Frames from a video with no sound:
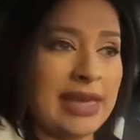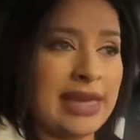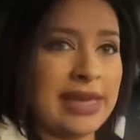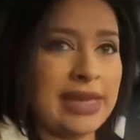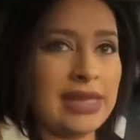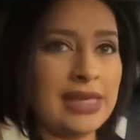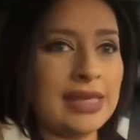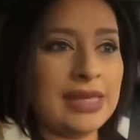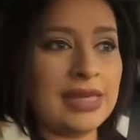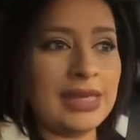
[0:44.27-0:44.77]

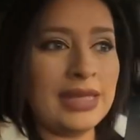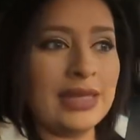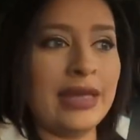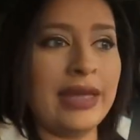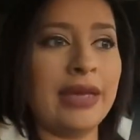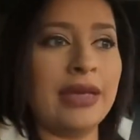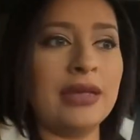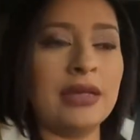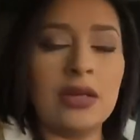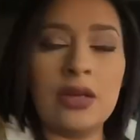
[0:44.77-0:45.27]
achy,
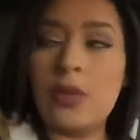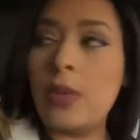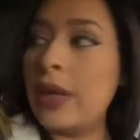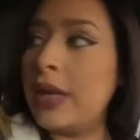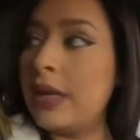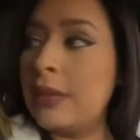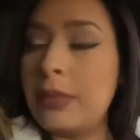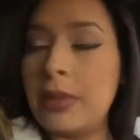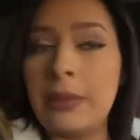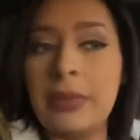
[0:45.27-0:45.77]
like
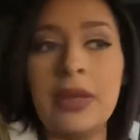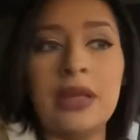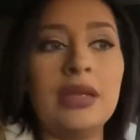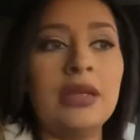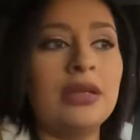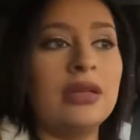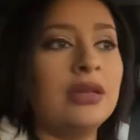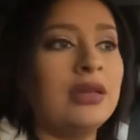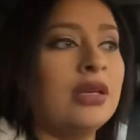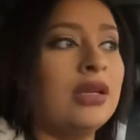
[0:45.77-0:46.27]
quiet mama,
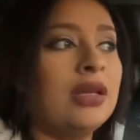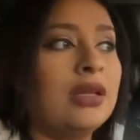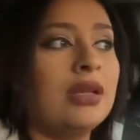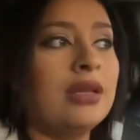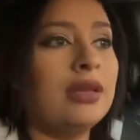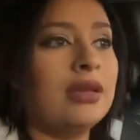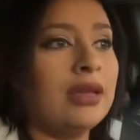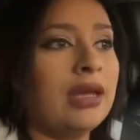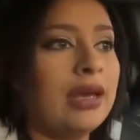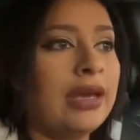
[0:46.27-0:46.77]

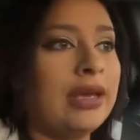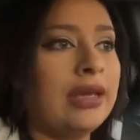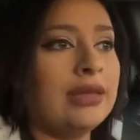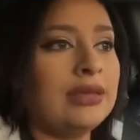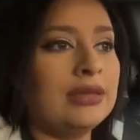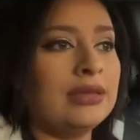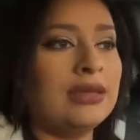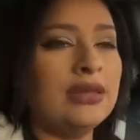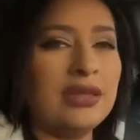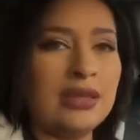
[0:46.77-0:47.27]
like
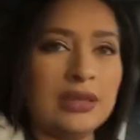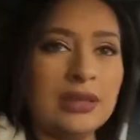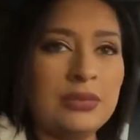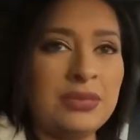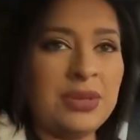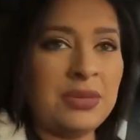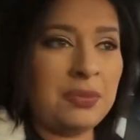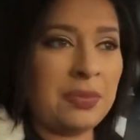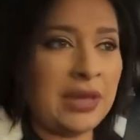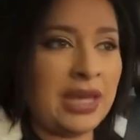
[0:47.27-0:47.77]
the
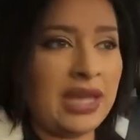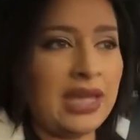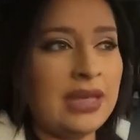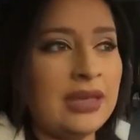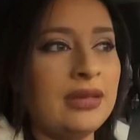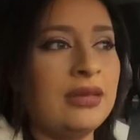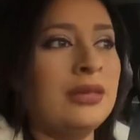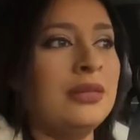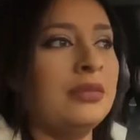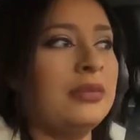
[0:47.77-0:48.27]
ligament
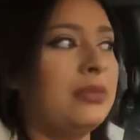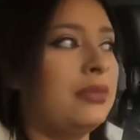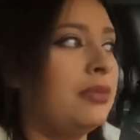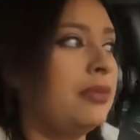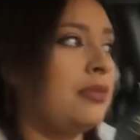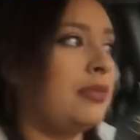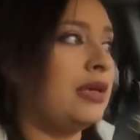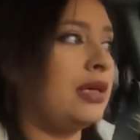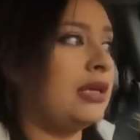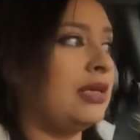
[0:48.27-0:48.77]
pain,
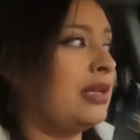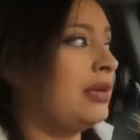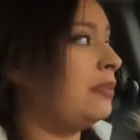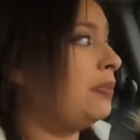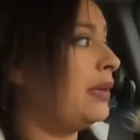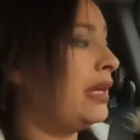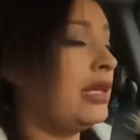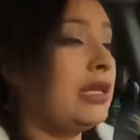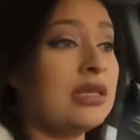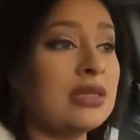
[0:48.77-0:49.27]
and
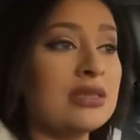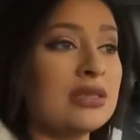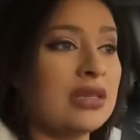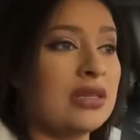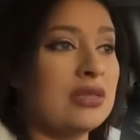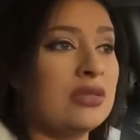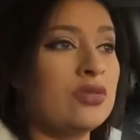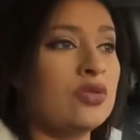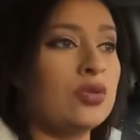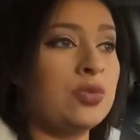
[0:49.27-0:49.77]
that pain is
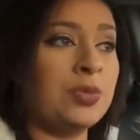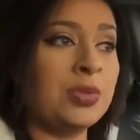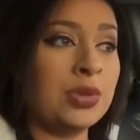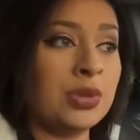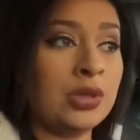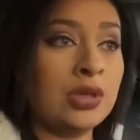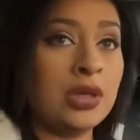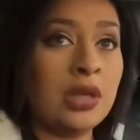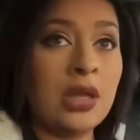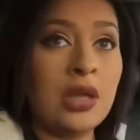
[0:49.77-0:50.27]
like
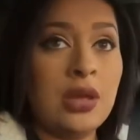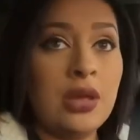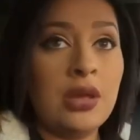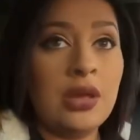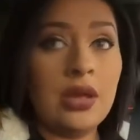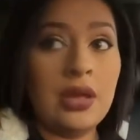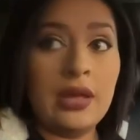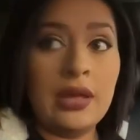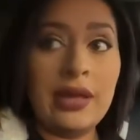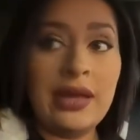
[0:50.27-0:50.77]
super
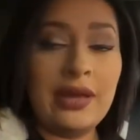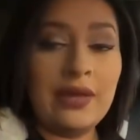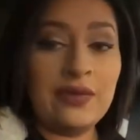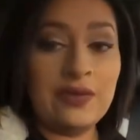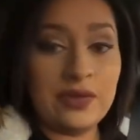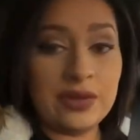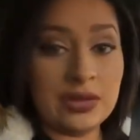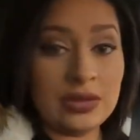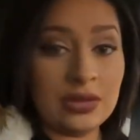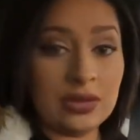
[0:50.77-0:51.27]

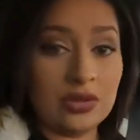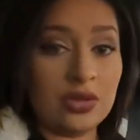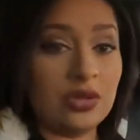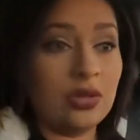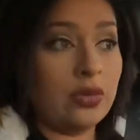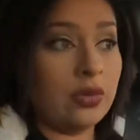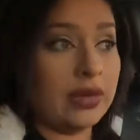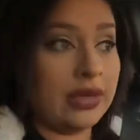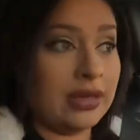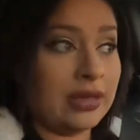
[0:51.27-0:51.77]
effing
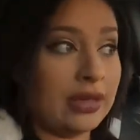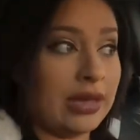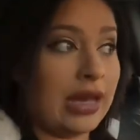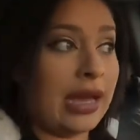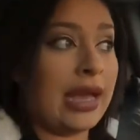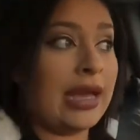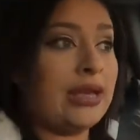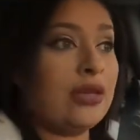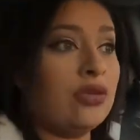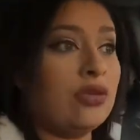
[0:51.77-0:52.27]
annoying.
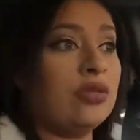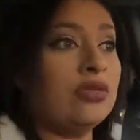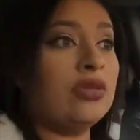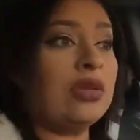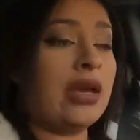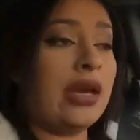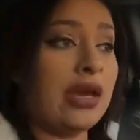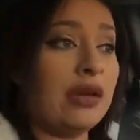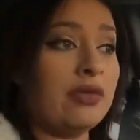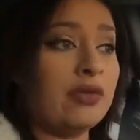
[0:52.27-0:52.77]
I don't
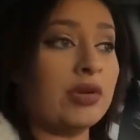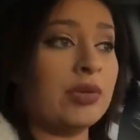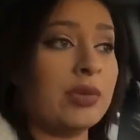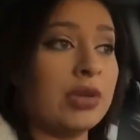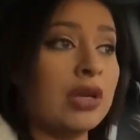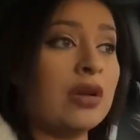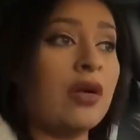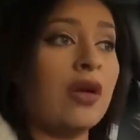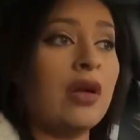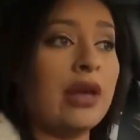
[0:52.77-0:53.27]
ever
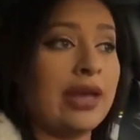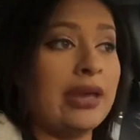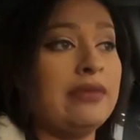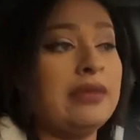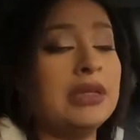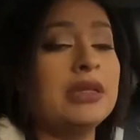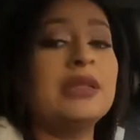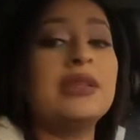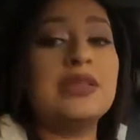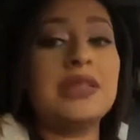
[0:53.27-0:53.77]
recall
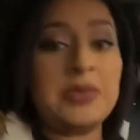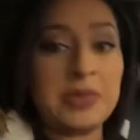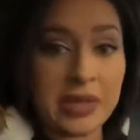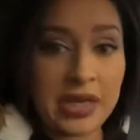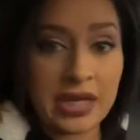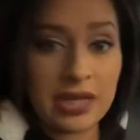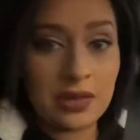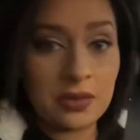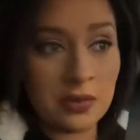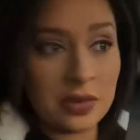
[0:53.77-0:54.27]
having this
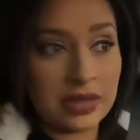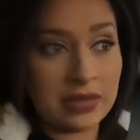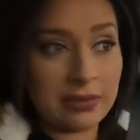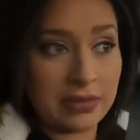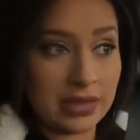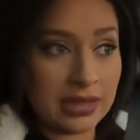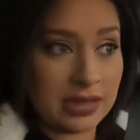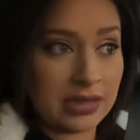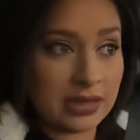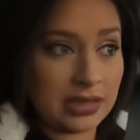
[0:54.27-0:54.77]
pain with
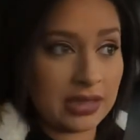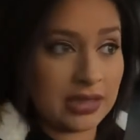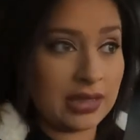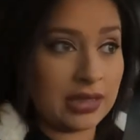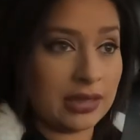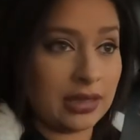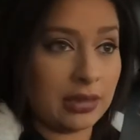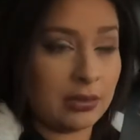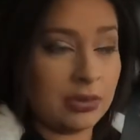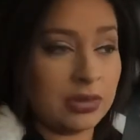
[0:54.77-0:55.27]
Melody
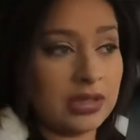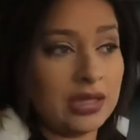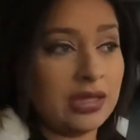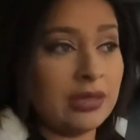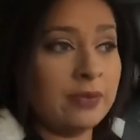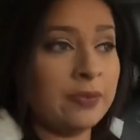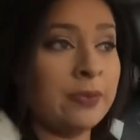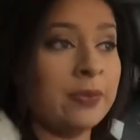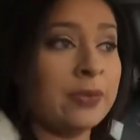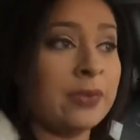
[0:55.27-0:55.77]
and
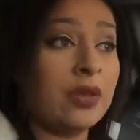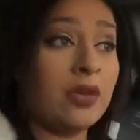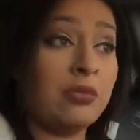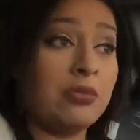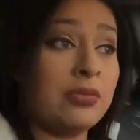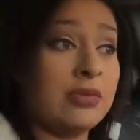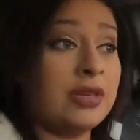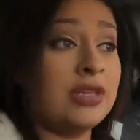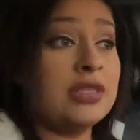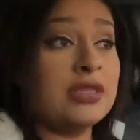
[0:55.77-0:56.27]
Emily.
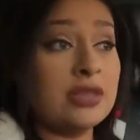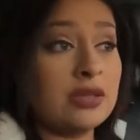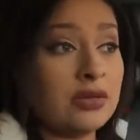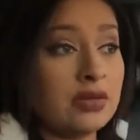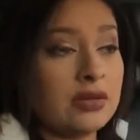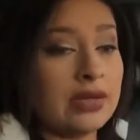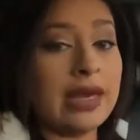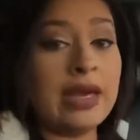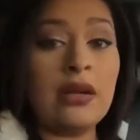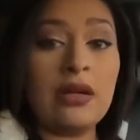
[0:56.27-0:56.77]
It's
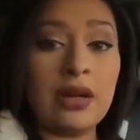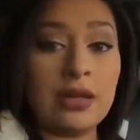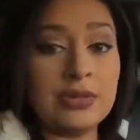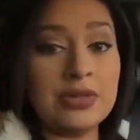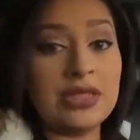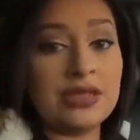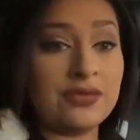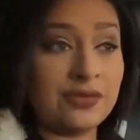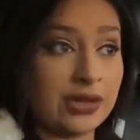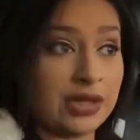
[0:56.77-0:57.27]
either that or I'm
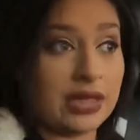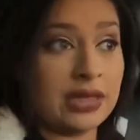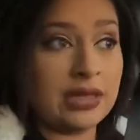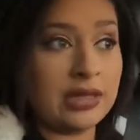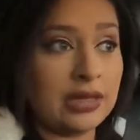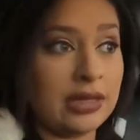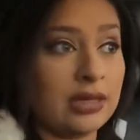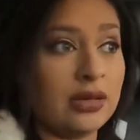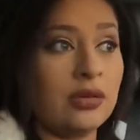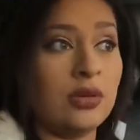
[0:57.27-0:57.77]
just freaking
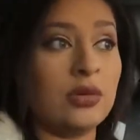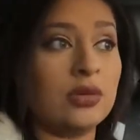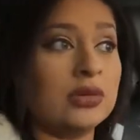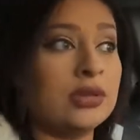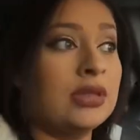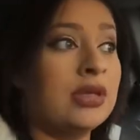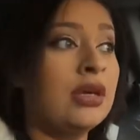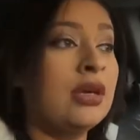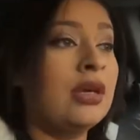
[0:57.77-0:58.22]
getting old.